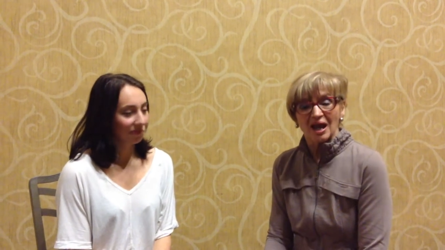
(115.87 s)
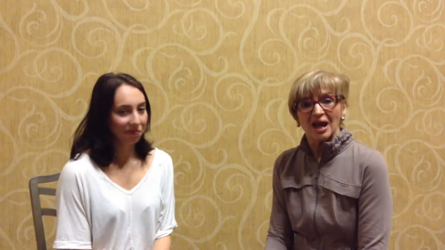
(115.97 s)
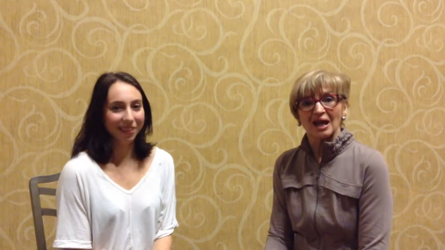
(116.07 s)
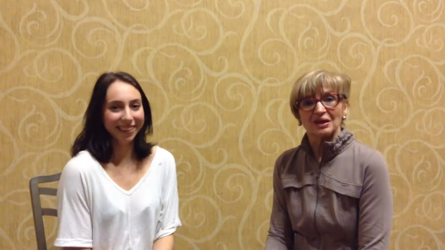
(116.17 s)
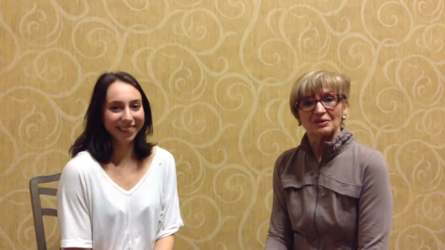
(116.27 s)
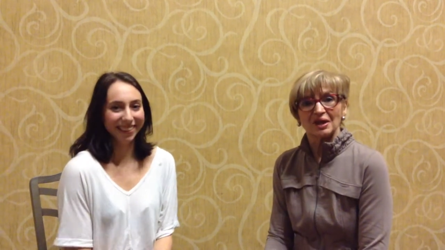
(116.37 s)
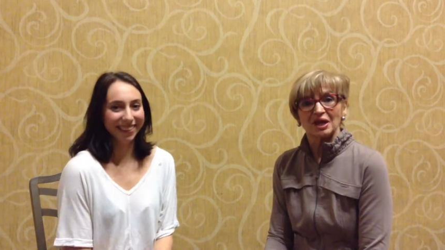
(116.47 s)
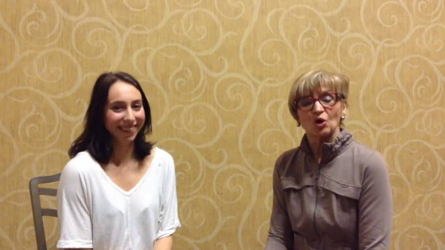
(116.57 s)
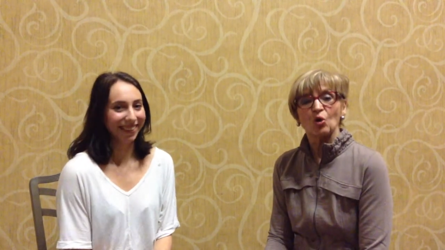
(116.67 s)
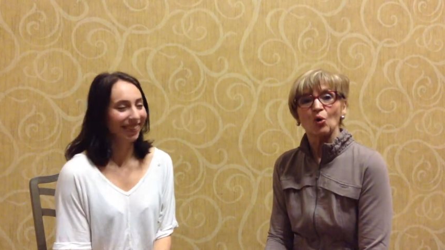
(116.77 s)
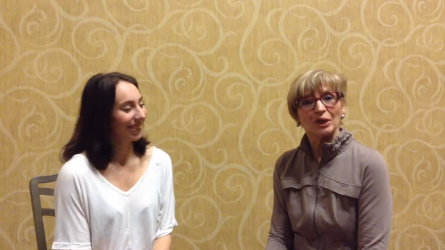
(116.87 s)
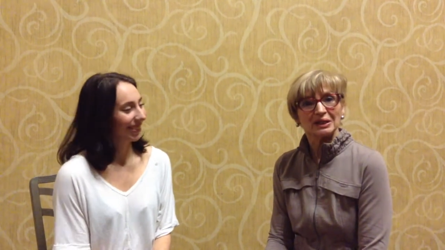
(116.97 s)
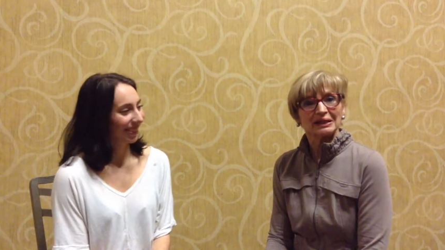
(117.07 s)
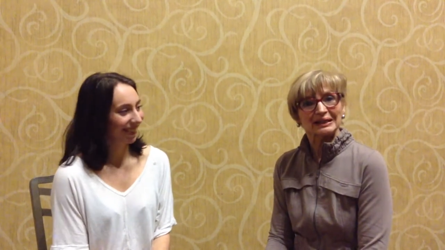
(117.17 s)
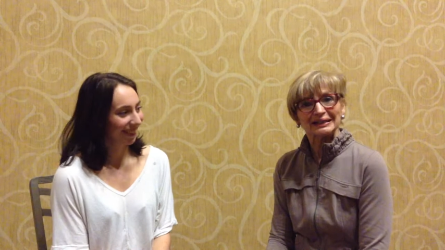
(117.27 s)
Speaker 1: And they coin
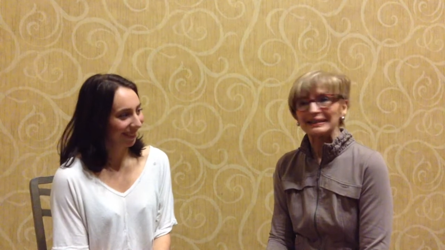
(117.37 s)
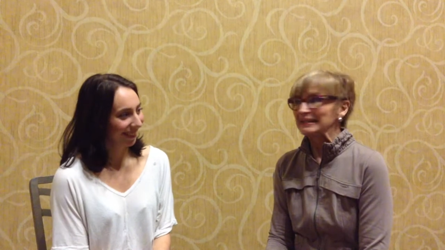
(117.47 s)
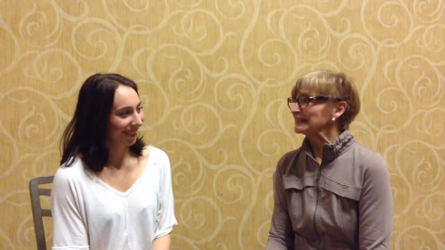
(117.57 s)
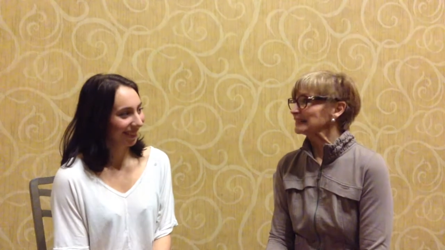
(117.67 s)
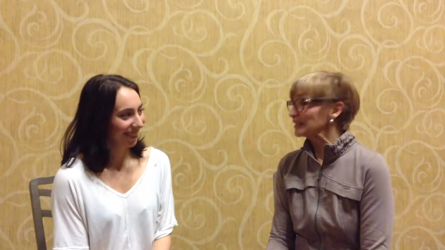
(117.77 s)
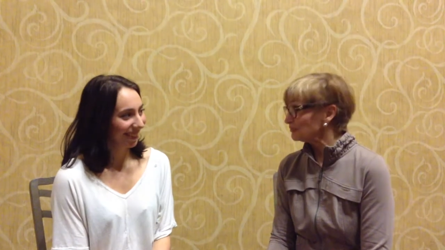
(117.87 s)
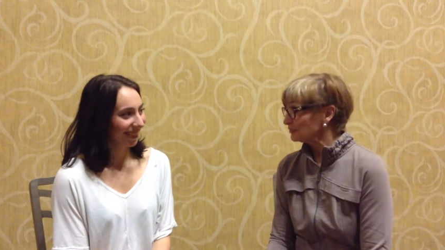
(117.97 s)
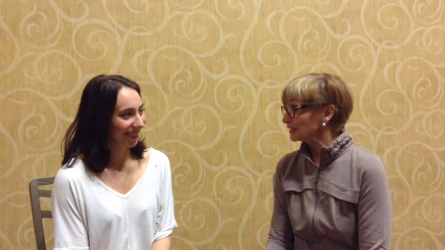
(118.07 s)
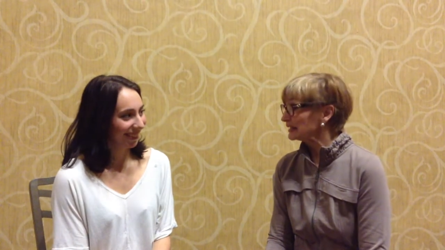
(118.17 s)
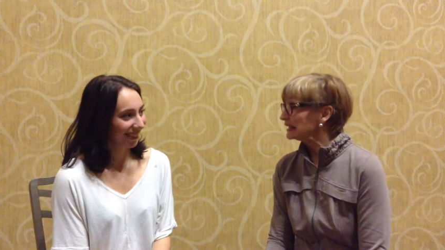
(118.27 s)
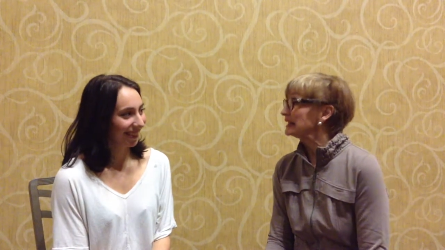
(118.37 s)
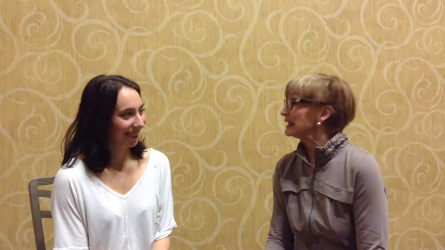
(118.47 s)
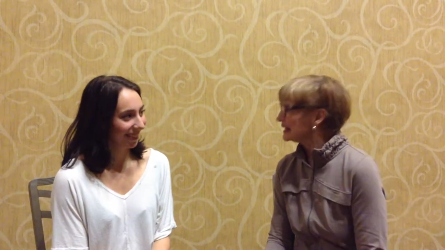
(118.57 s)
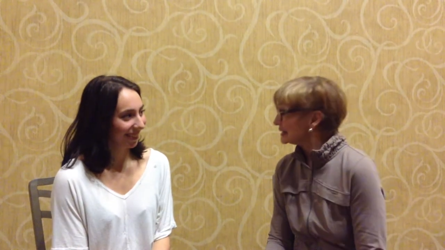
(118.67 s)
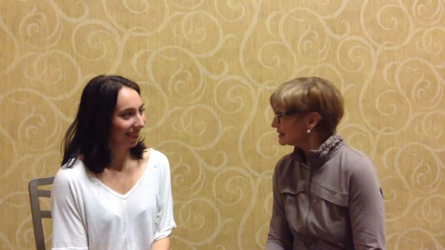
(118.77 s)
it clean
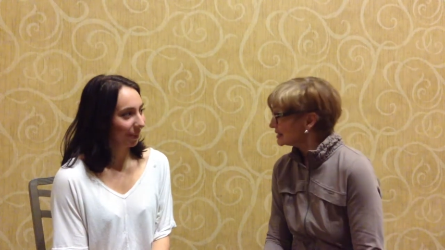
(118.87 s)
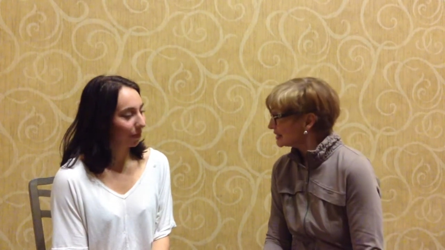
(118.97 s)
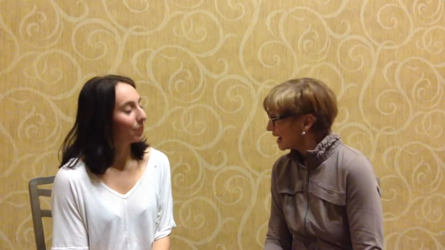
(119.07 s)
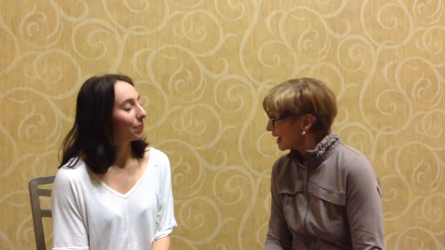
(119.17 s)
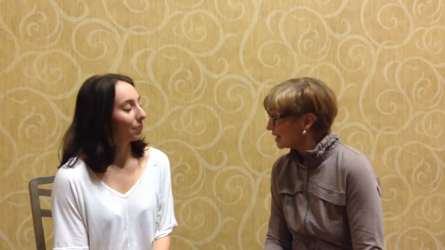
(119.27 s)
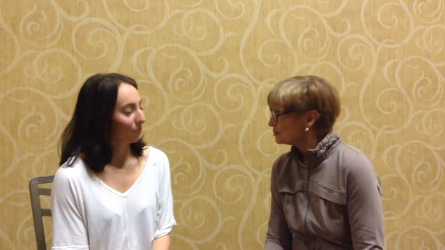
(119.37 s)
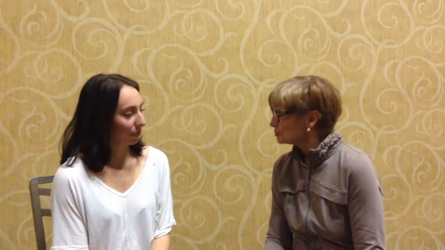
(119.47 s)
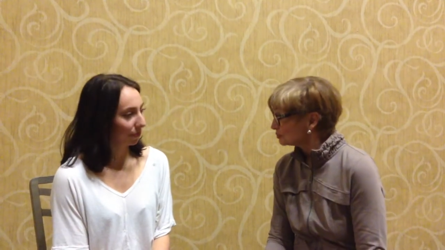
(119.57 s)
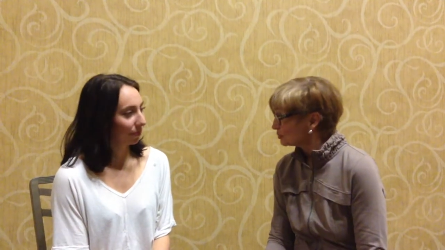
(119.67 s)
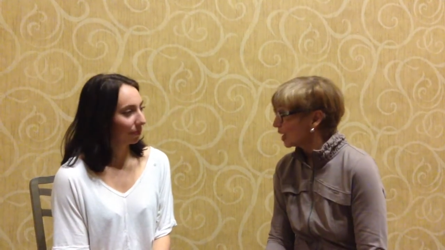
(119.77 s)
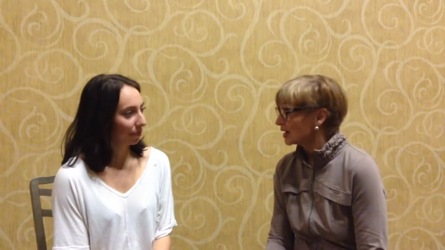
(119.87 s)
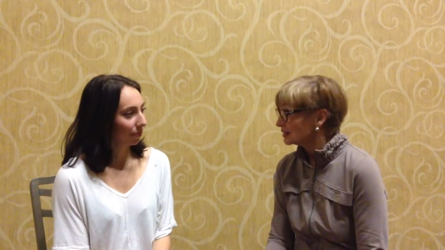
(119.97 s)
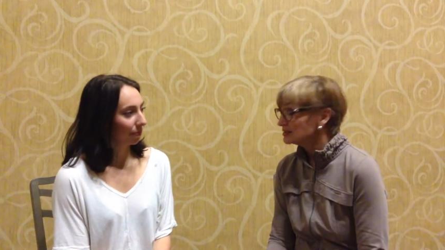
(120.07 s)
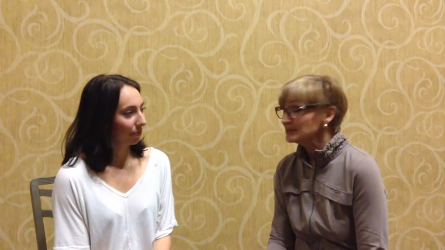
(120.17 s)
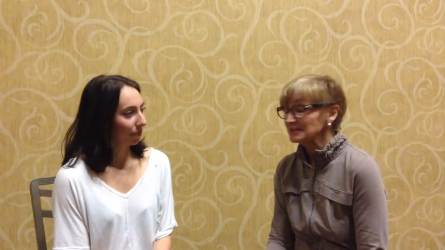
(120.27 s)
eating today, right,
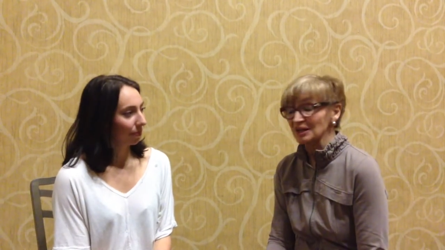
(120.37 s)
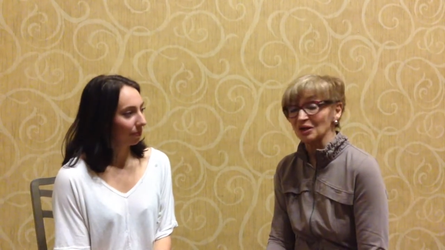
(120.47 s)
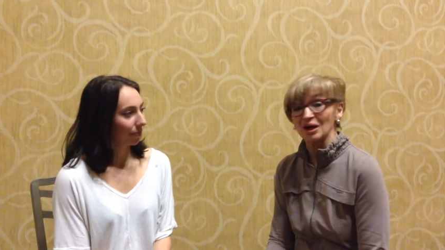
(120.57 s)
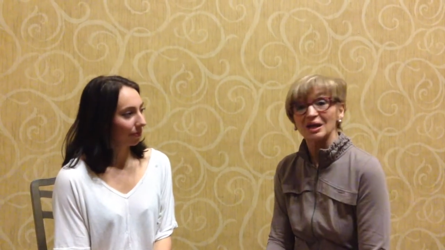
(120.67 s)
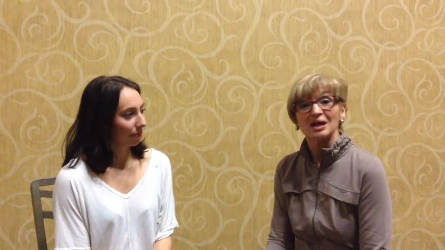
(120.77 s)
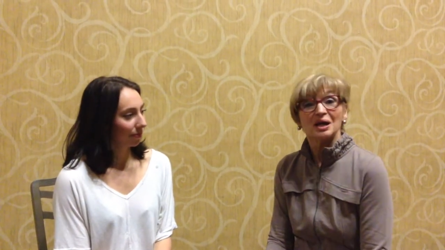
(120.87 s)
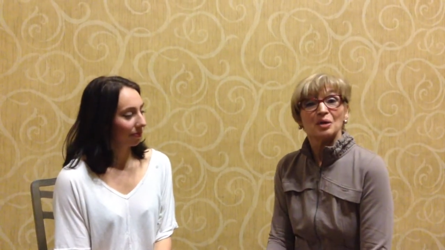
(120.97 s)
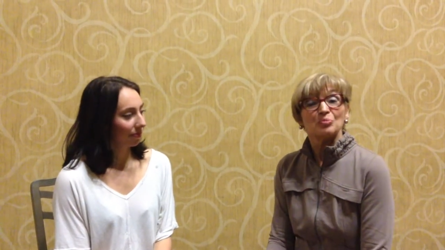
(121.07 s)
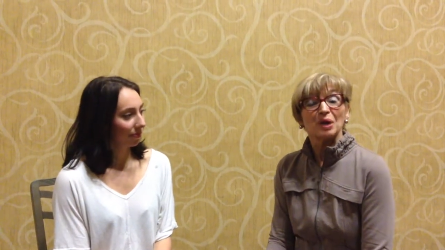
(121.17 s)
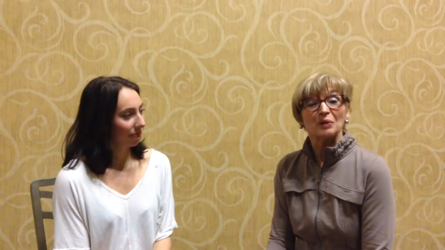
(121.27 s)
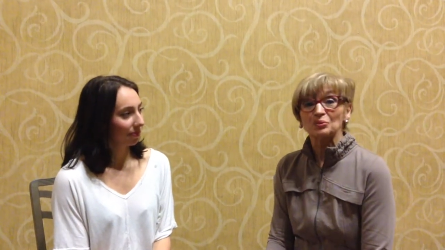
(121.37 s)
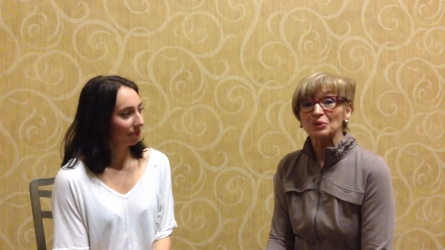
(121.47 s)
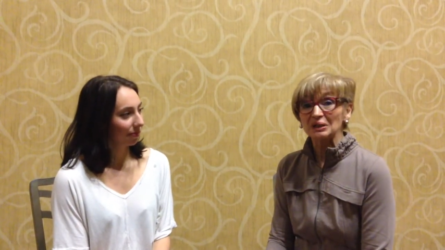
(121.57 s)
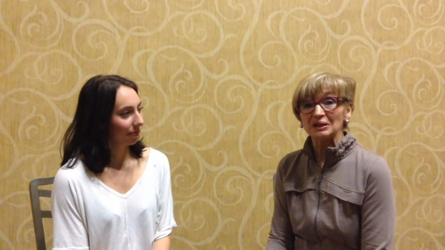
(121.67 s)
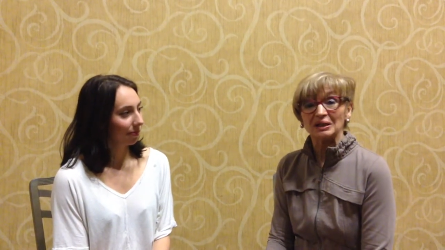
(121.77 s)
Sarah? But
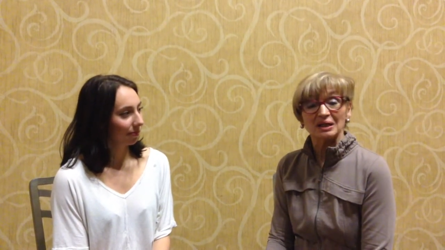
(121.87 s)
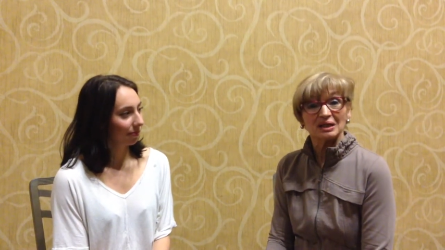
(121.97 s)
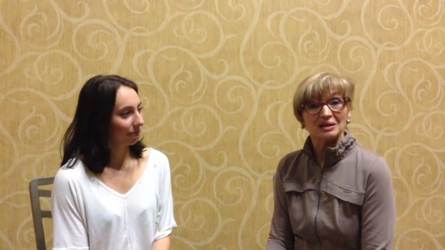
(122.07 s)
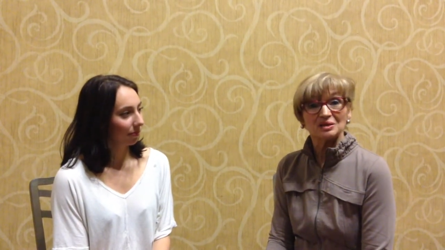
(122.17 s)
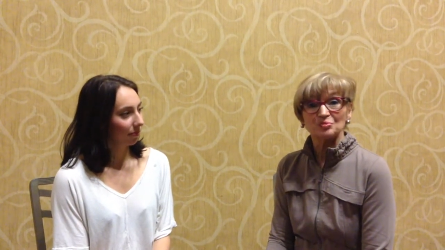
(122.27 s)
really, it's